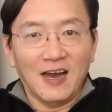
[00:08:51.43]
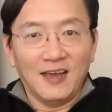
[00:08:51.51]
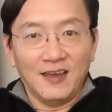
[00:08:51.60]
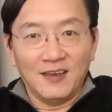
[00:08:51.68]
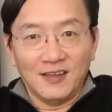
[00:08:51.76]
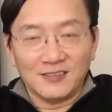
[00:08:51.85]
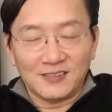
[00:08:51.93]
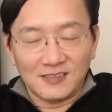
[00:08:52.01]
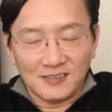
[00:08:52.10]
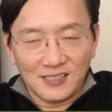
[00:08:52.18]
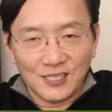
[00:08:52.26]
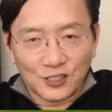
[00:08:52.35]

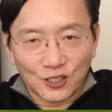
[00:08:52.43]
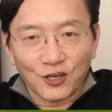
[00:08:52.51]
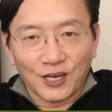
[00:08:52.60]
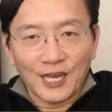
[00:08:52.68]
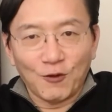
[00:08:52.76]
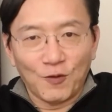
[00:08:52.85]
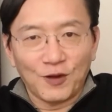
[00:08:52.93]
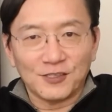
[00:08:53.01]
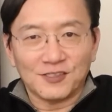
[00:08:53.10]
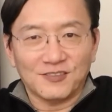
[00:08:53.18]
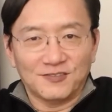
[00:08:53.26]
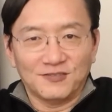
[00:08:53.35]
It's going to get worse.